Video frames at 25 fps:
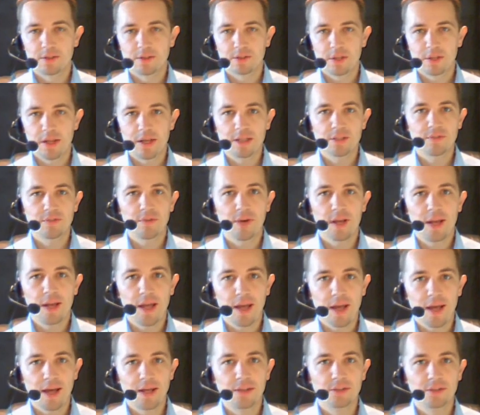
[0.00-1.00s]
classified
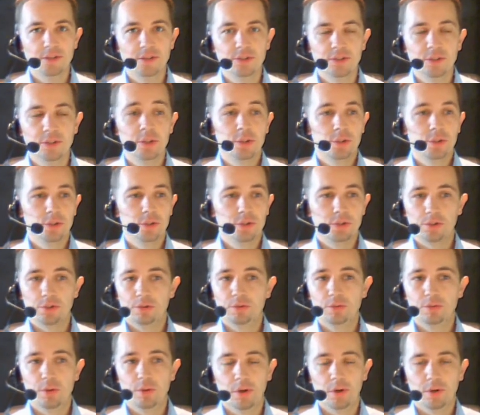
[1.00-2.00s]
ads
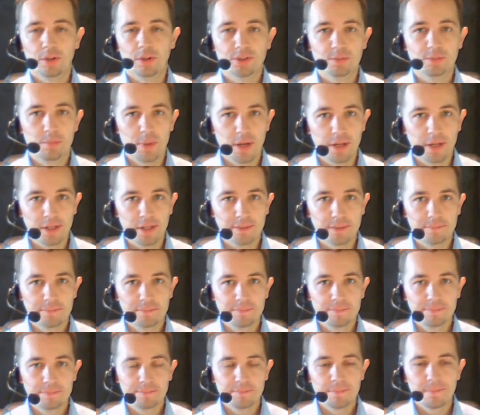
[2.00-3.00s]
to earn its money.
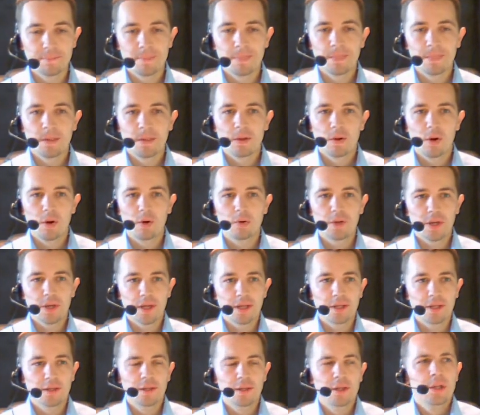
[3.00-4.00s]

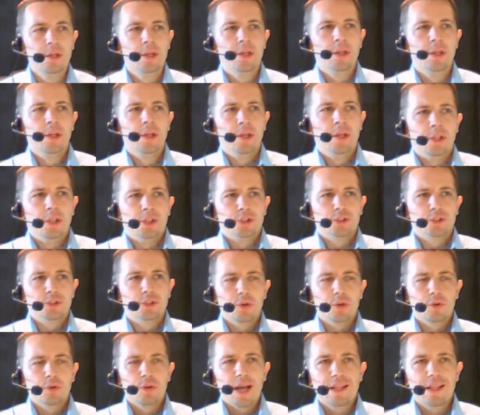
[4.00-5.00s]
Okay,
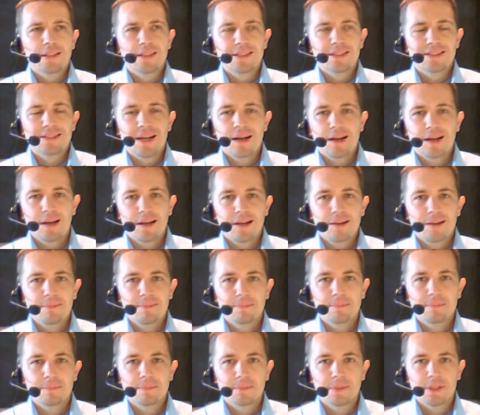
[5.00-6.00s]
so at the
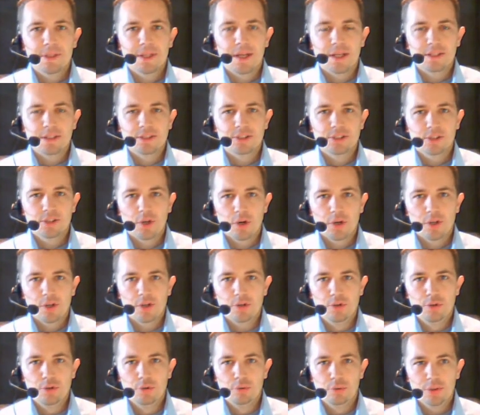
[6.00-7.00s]
time that I
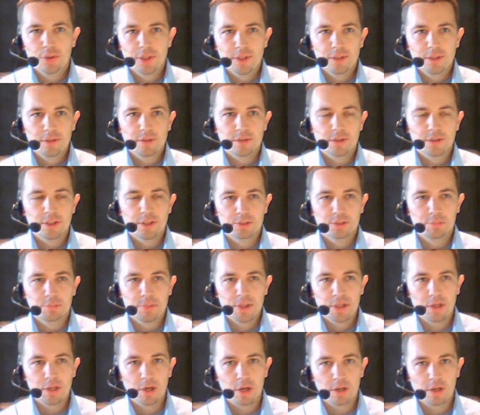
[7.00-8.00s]
started doing the
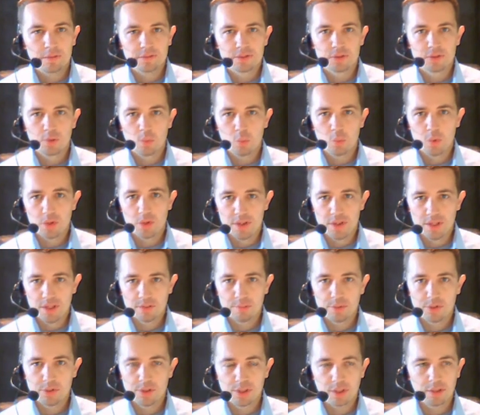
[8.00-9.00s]
spin-offs with this
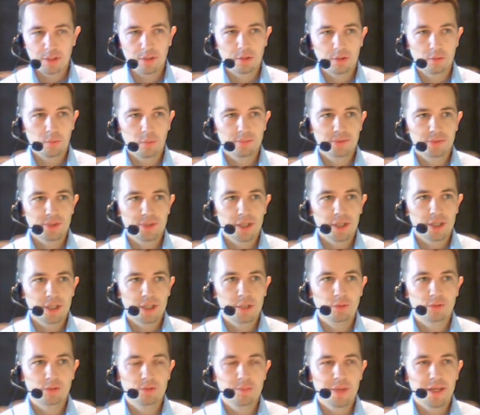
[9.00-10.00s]
particular website,
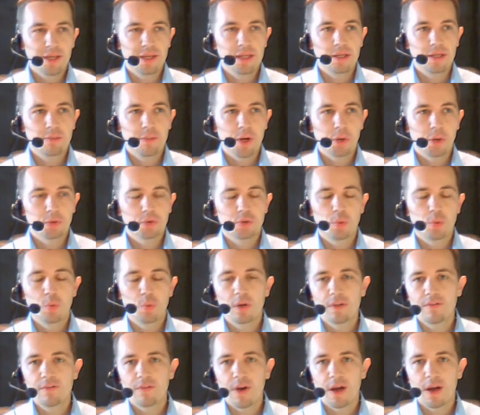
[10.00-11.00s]
it was making about
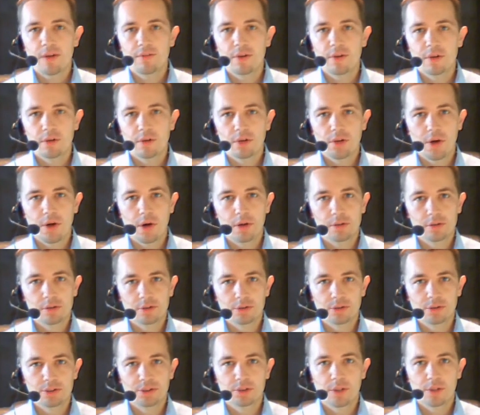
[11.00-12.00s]

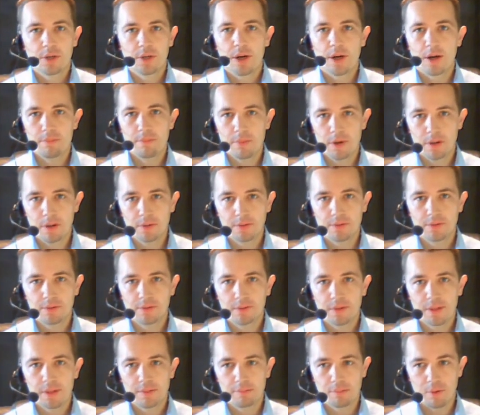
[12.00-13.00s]
$2,500 a
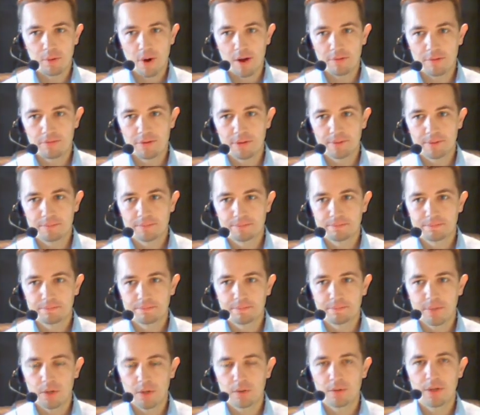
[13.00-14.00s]
month in profit.
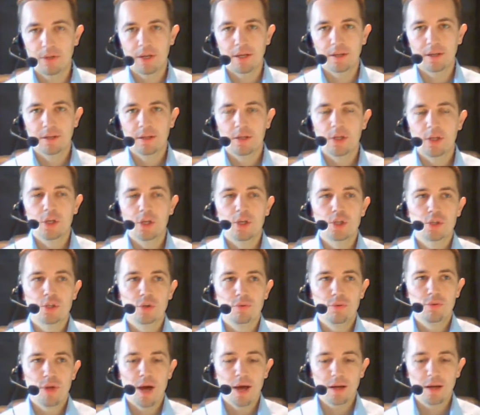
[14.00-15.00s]
Okay, so
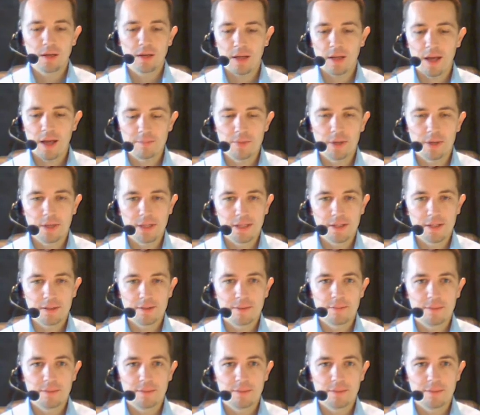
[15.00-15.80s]
not a lot of money,